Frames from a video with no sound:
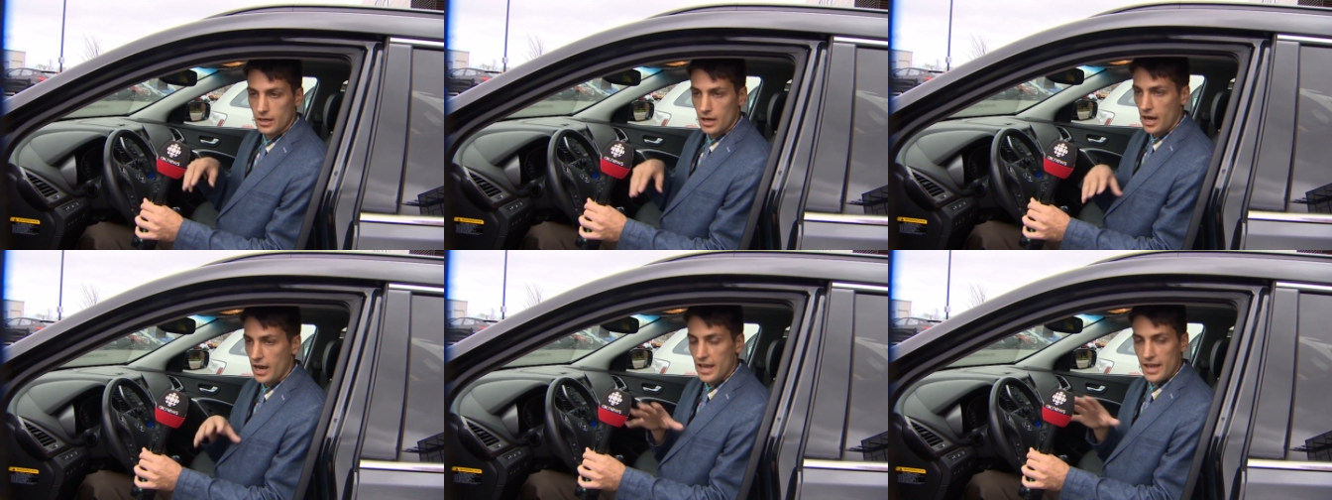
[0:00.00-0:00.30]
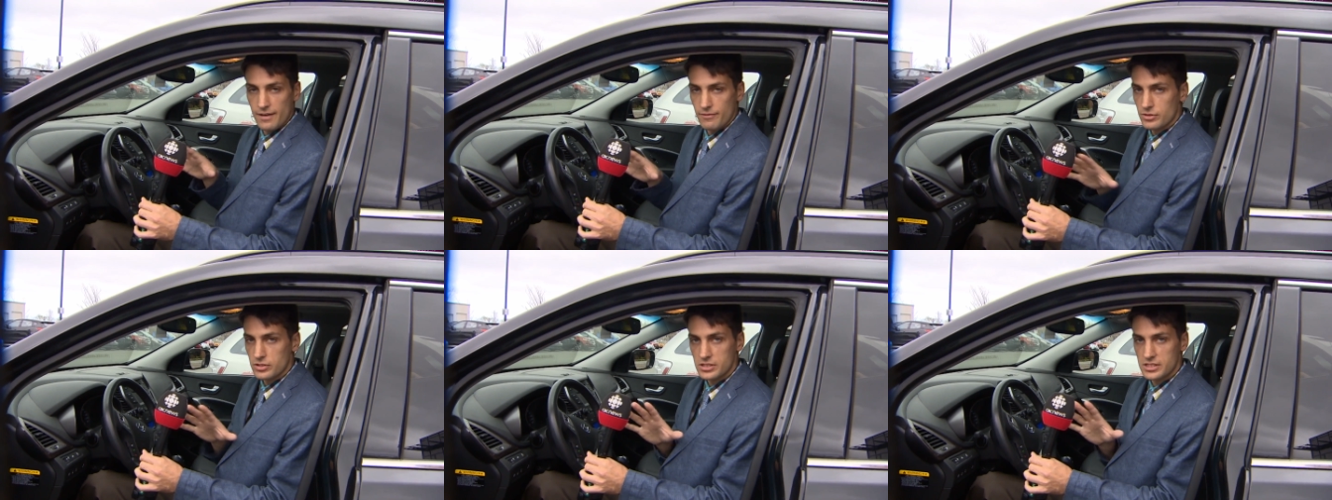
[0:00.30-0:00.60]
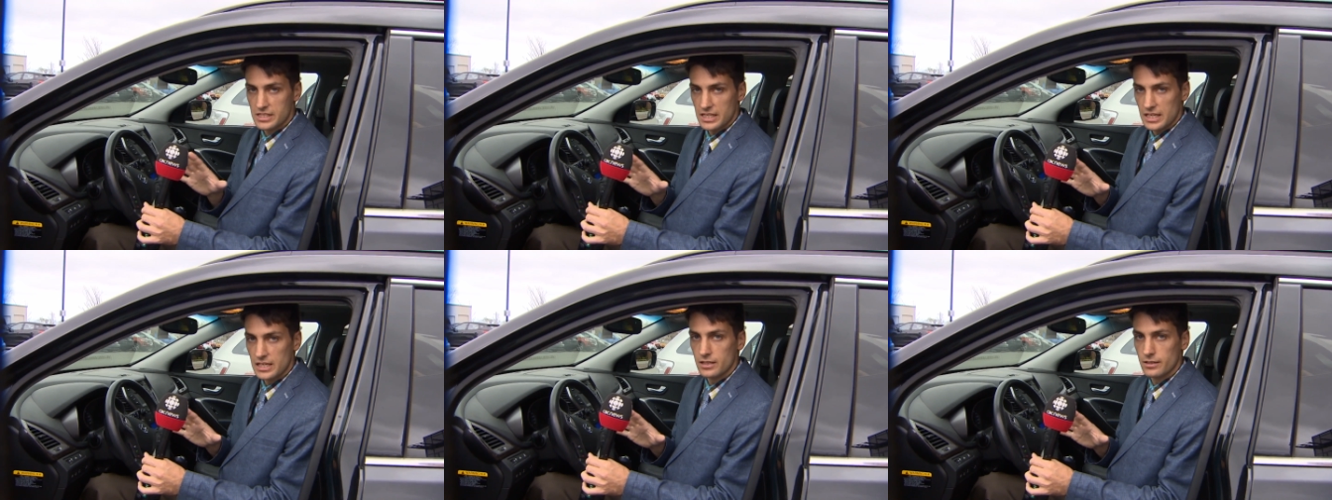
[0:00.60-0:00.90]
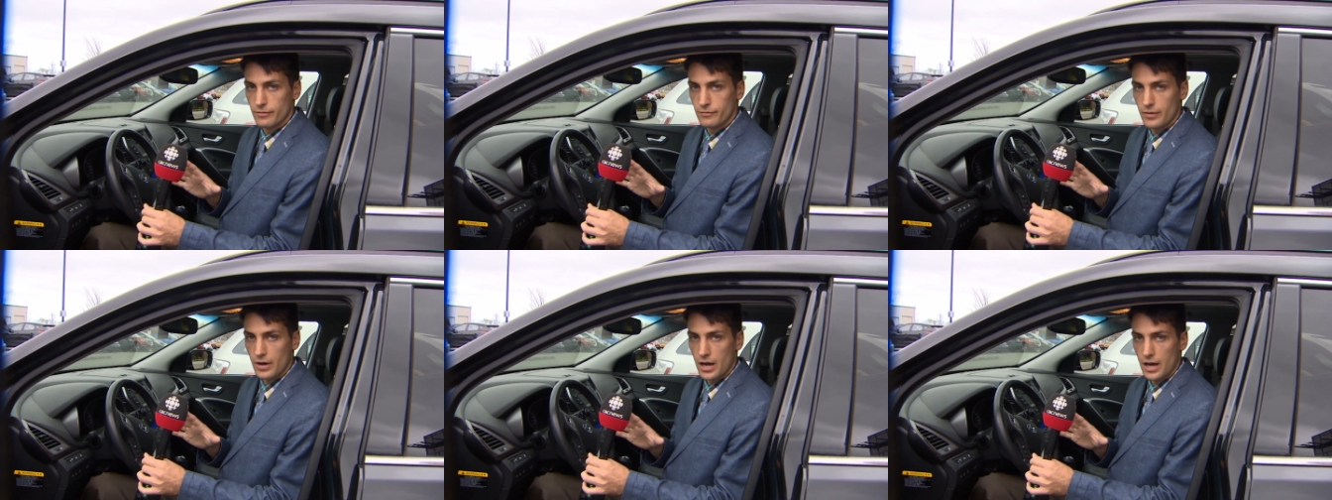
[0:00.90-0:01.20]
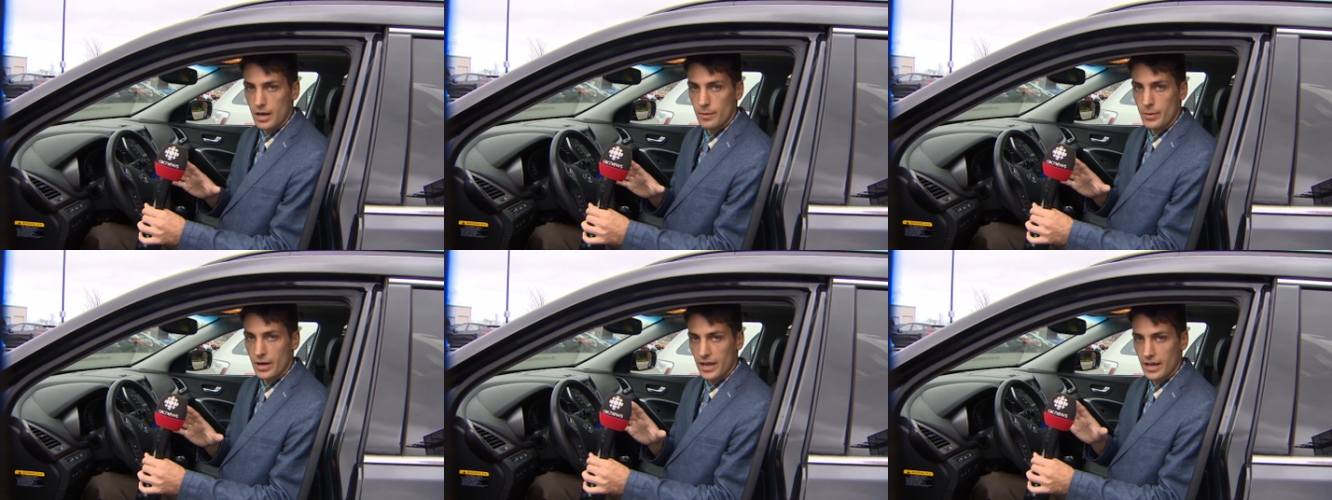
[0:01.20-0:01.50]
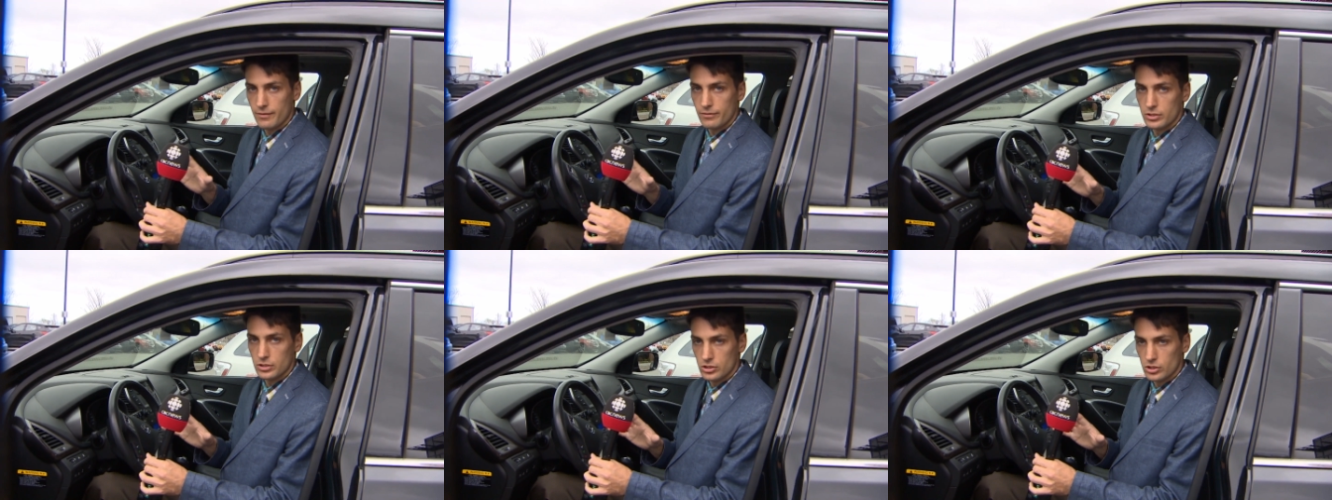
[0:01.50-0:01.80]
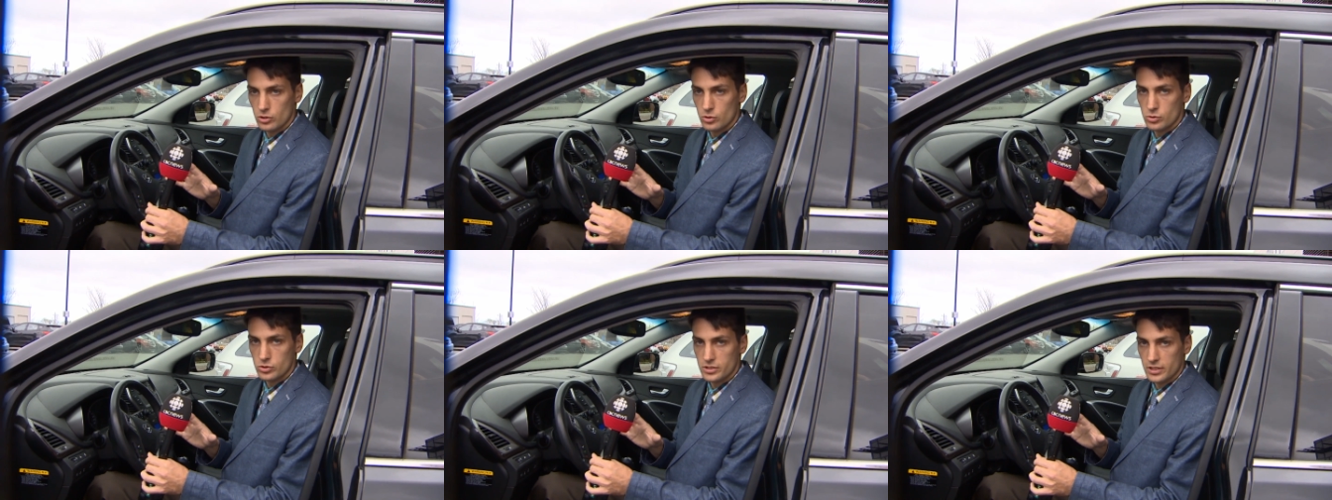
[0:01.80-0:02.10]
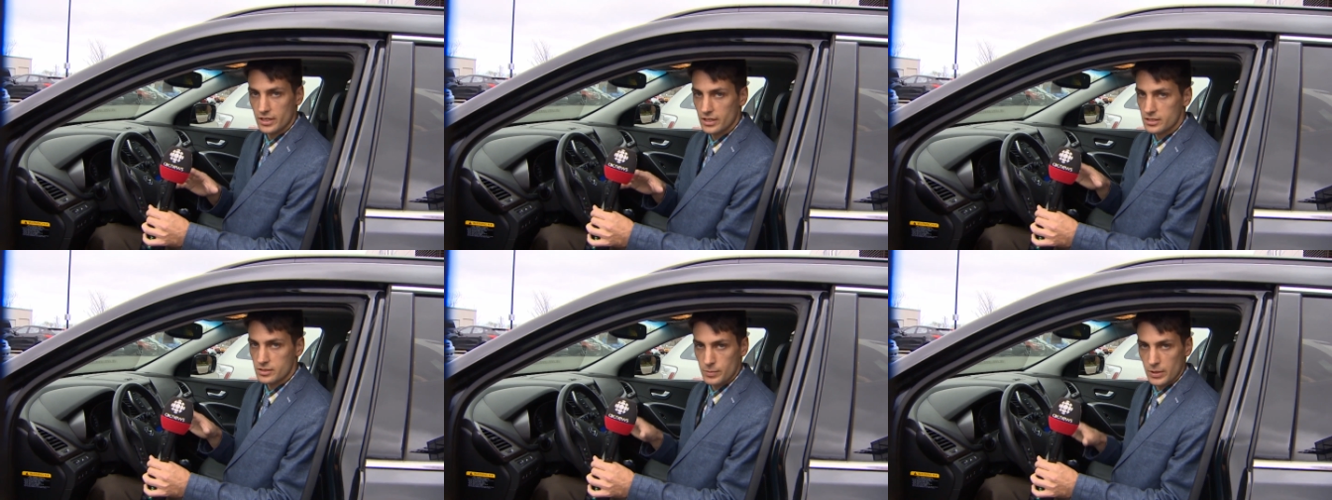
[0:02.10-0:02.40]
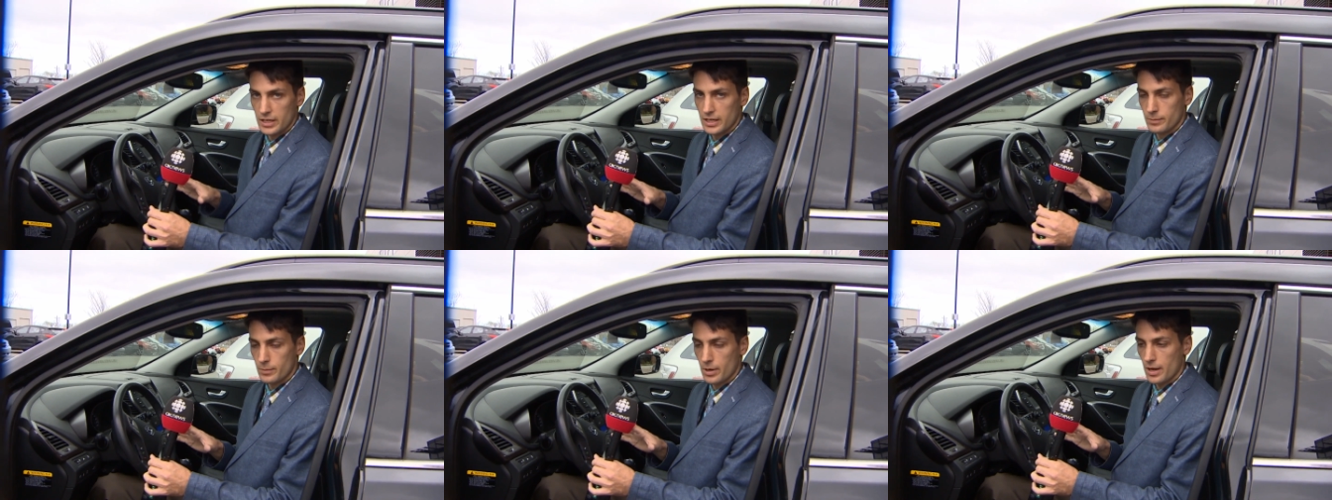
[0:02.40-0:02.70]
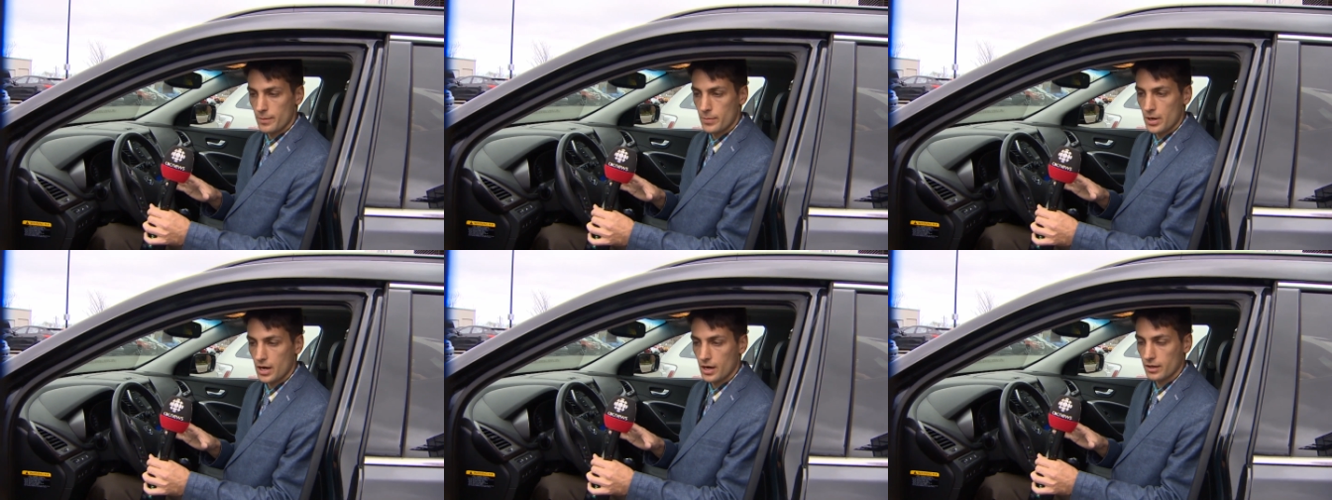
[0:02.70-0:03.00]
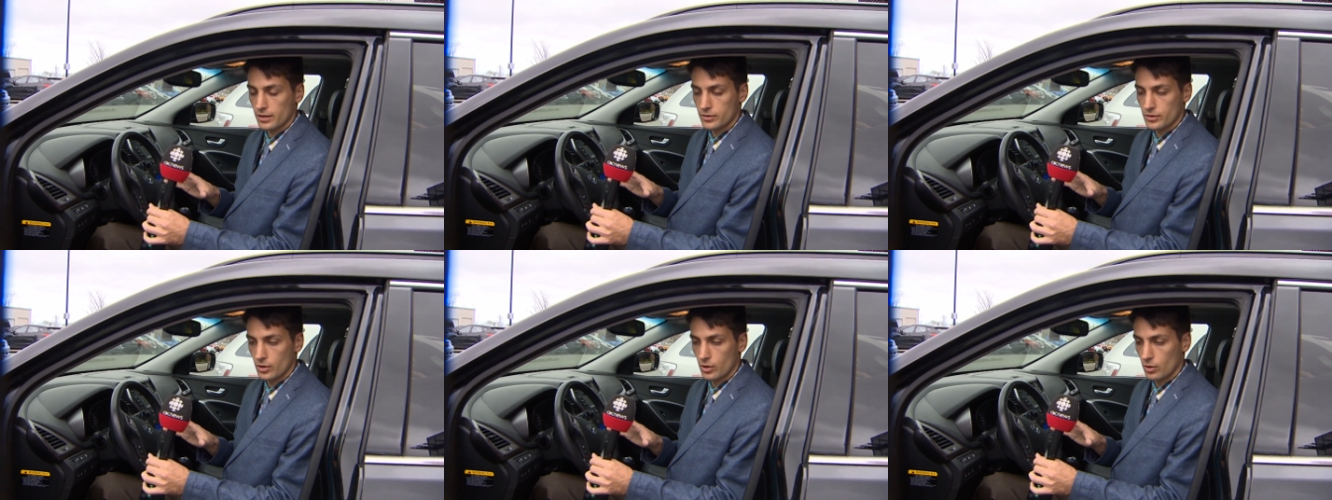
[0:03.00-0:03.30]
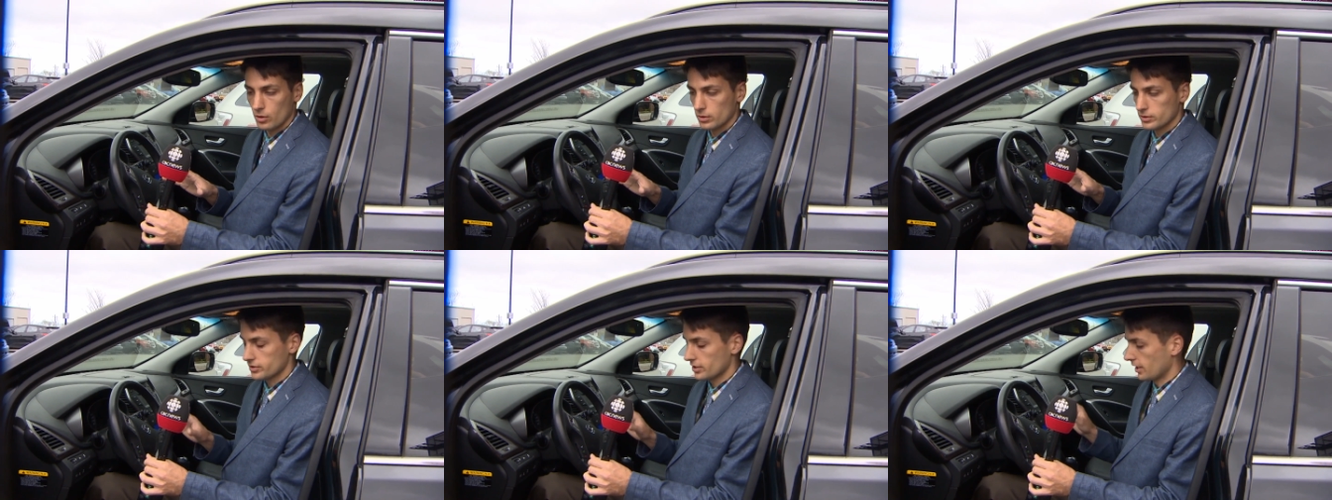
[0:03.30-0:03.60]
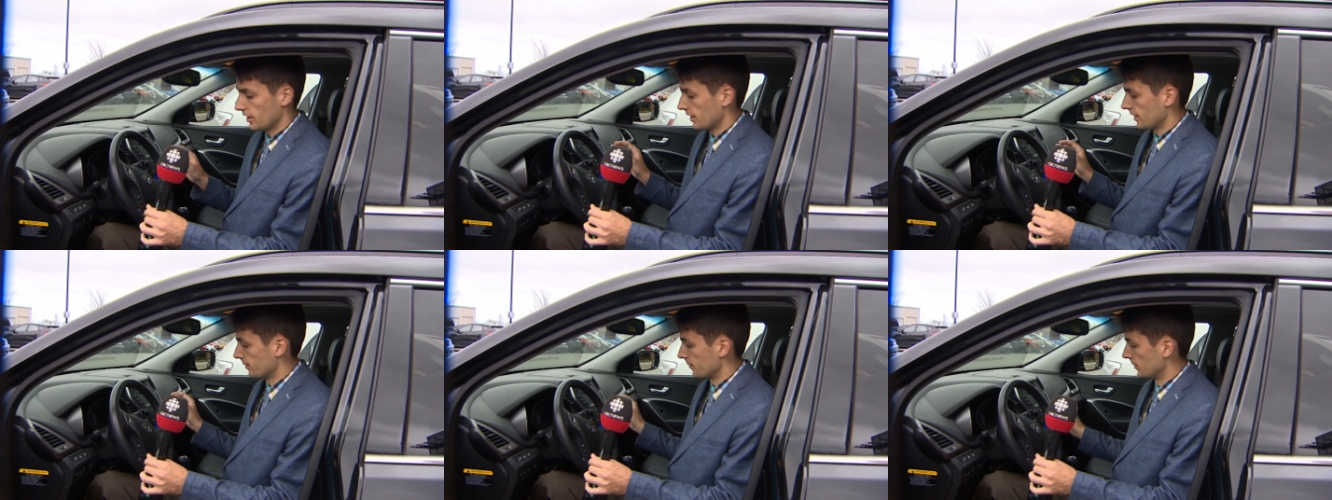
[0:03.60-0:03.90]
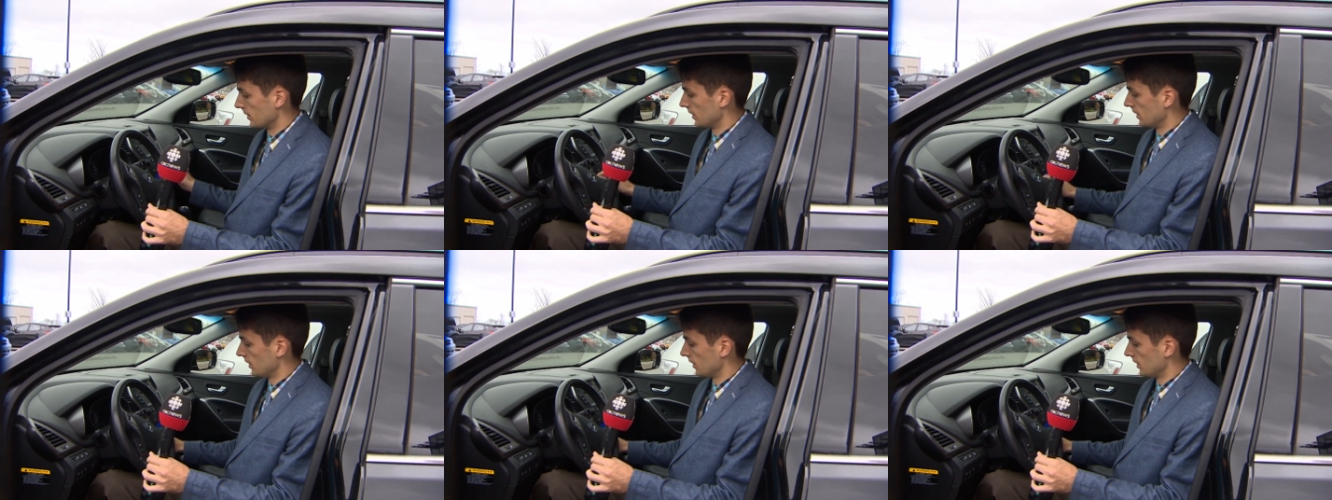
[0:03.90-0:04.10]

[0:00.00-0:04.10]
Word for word: I haven't seen the fob, I haven't used it, it's been in my pocket the whole time.